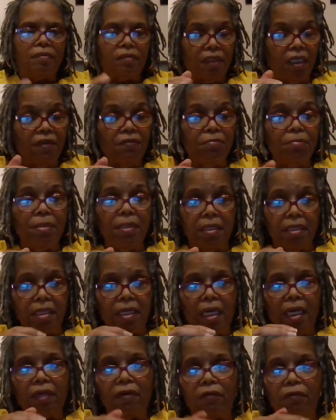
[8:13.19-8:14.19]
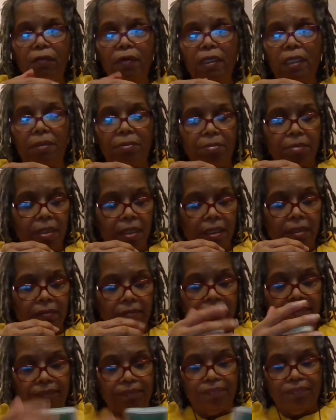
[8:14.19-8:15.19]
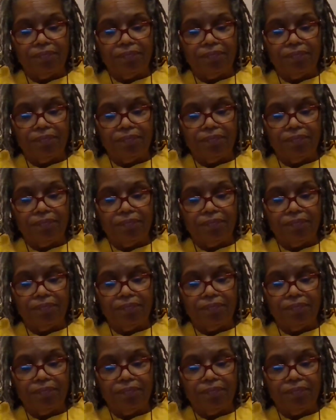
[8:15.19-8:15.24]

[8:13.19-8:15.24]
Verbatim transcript: they they have really been